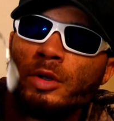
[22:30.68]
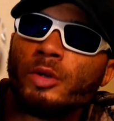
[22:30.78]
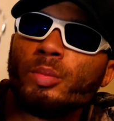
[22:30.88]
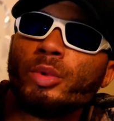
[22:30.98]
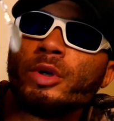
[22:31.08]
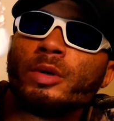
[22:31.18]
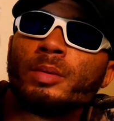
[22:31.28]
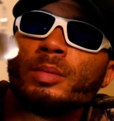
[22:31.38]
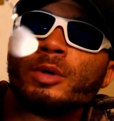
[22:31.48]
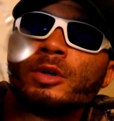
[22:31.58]
Another brim,
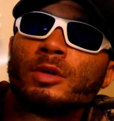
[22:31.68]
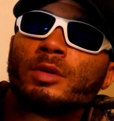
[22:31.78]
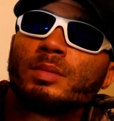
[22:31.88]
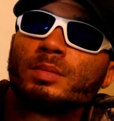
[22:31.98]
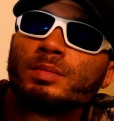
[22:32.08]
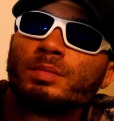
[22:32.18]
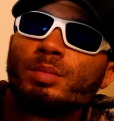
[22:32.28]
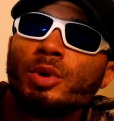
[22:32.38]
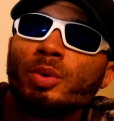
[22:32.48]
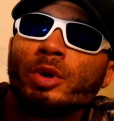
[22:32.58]

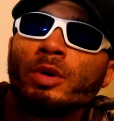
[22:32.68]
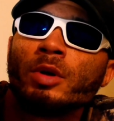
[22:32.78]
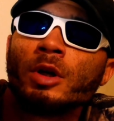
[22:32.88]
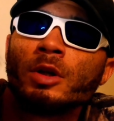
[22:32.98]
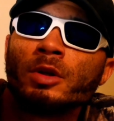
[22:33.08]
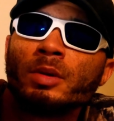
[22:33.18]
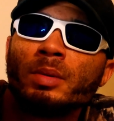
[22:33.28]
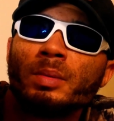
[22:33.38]
bluegill color